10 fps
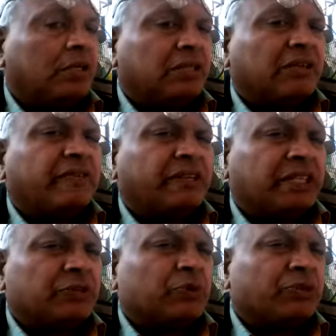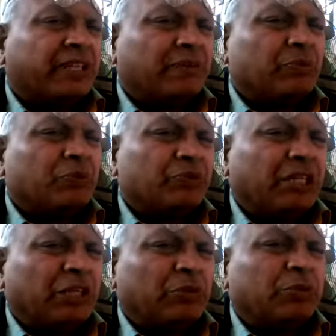There are various books, Red Book,
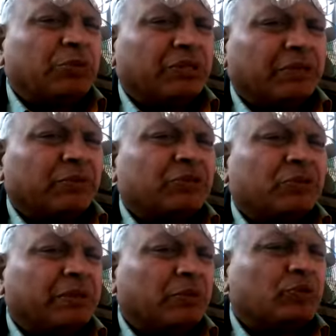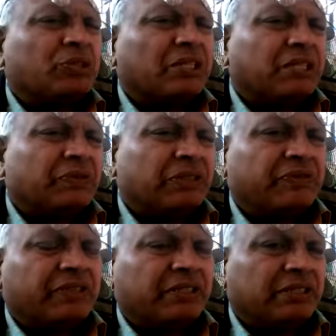Yellow Book, and so many books are there for
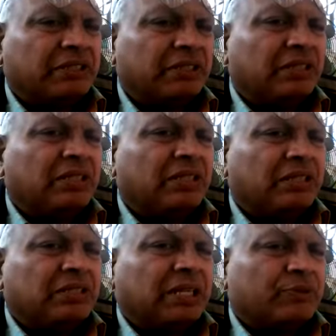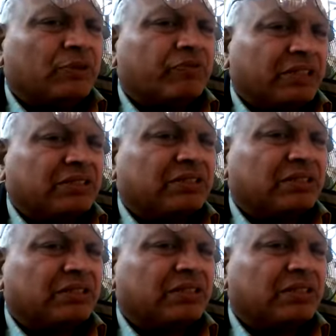different types of
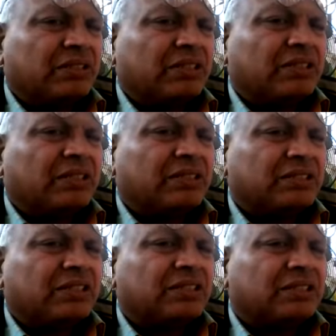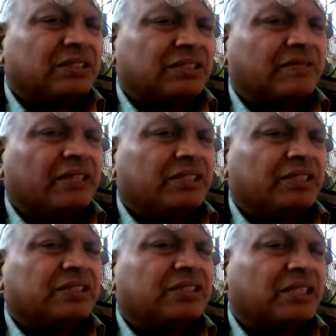works in construction. In civil
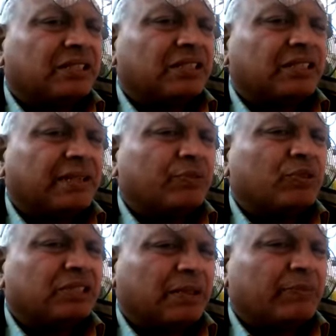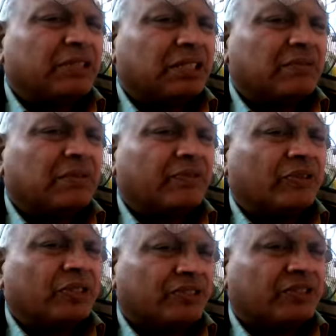engineering, generally, Red Book is applicable for
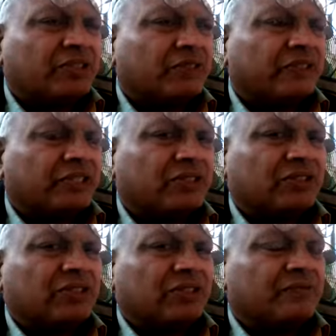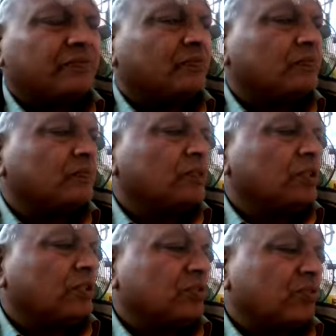construction works.
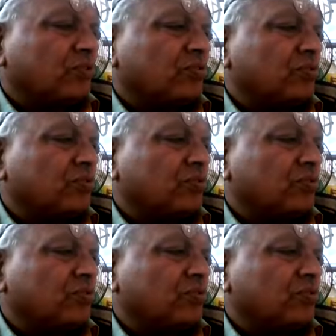So